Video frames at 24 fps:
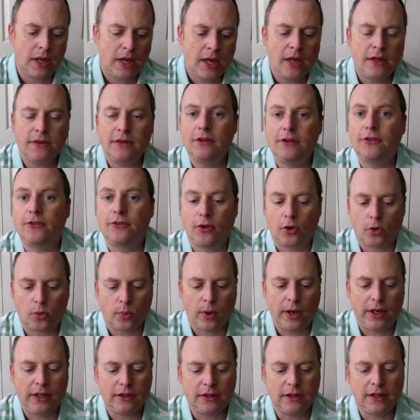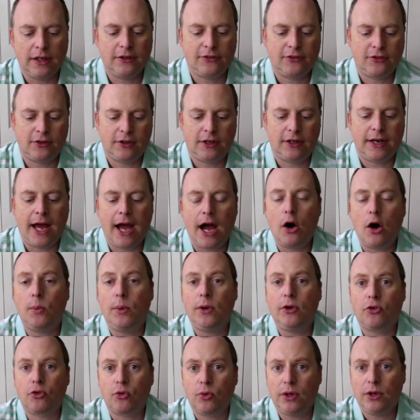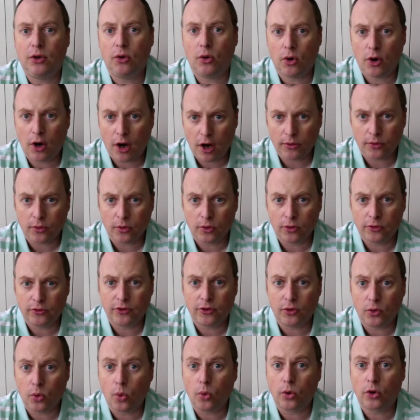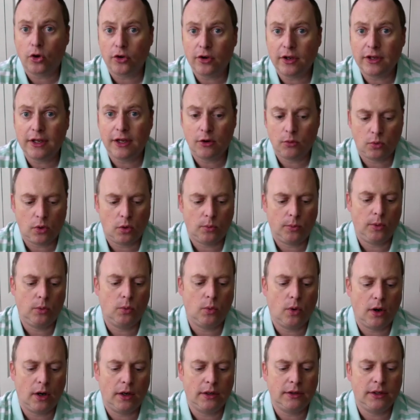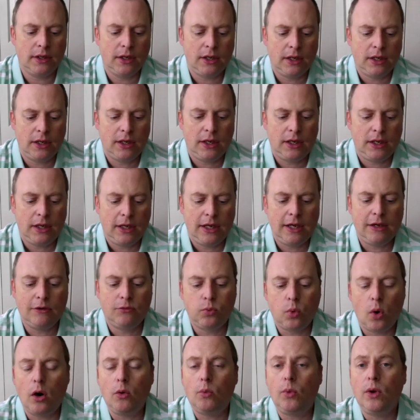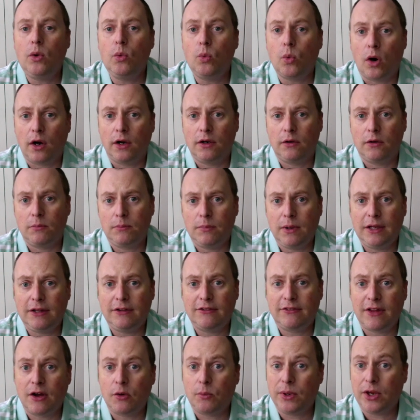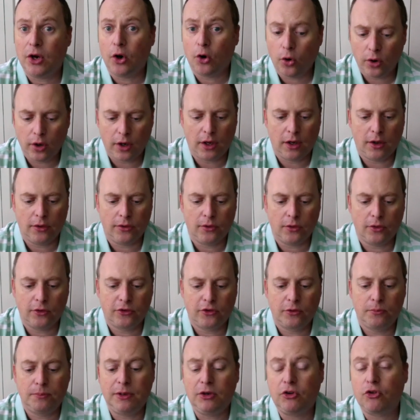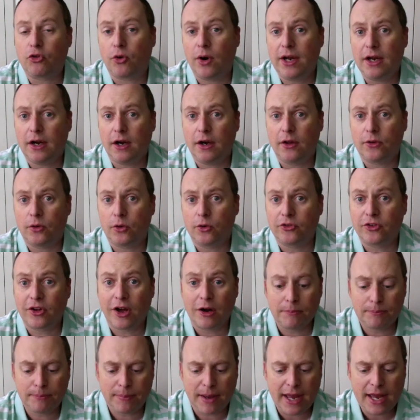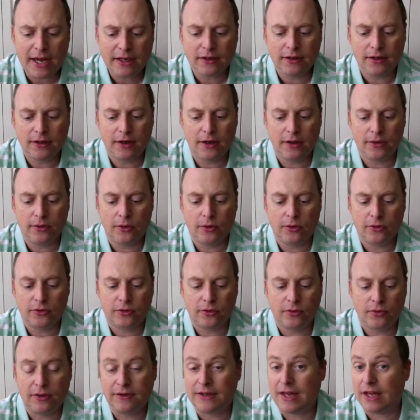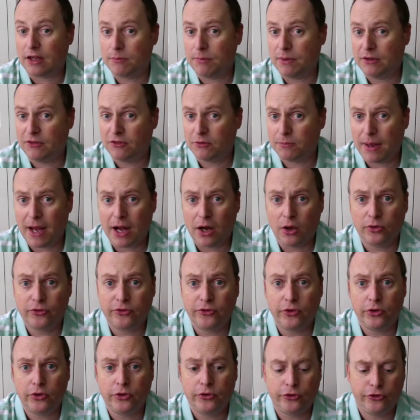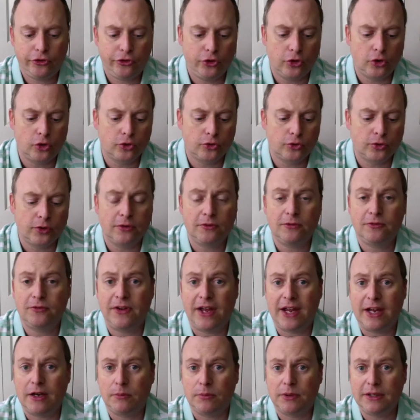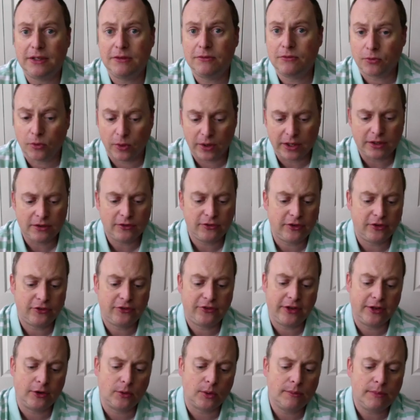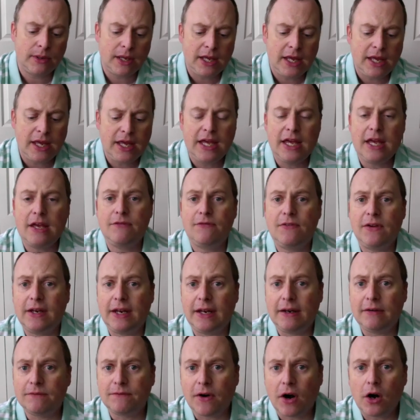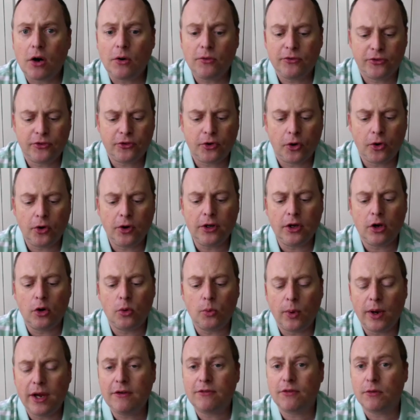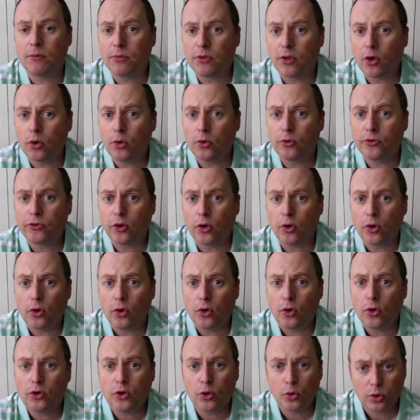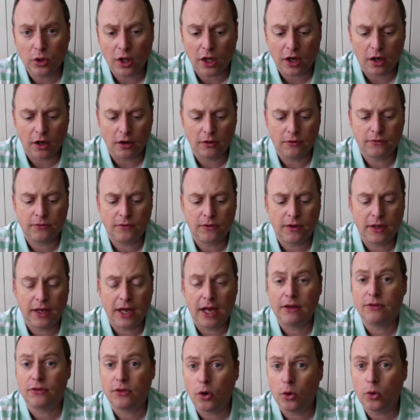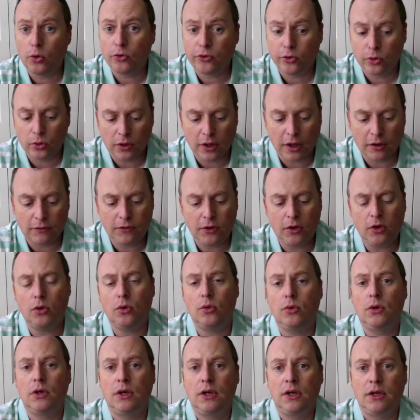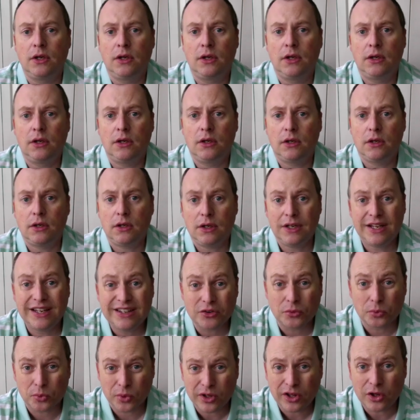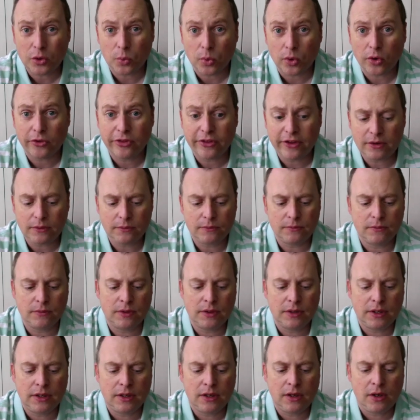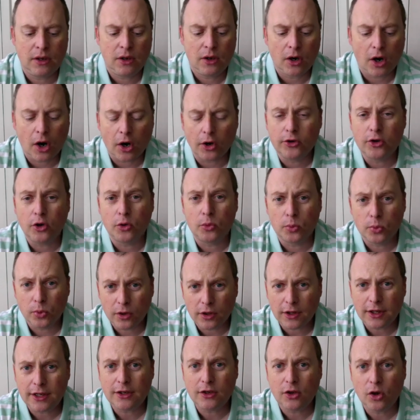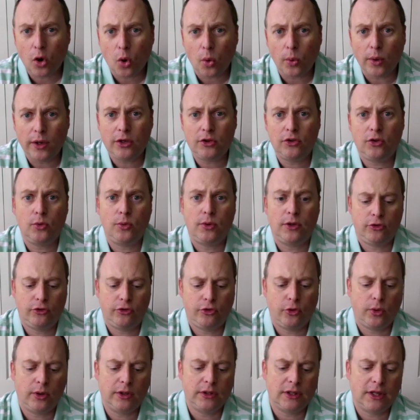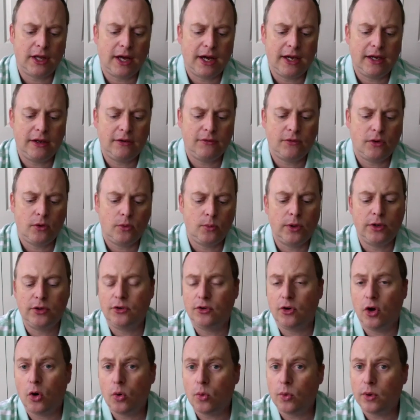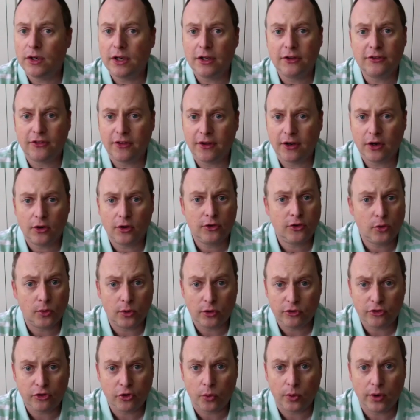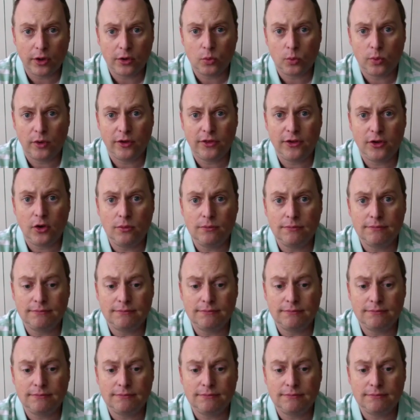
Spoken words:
This is a great lesson in how we treat others in order to get what we want. If what we want means that we hurt others, betray others, abandon others, and that could be spouses, children, family, friends, etc., if it involves turning away from those you love and those who love you, is it really worth it? Are you really going to enjoy life when no one is there to enjoy it with you?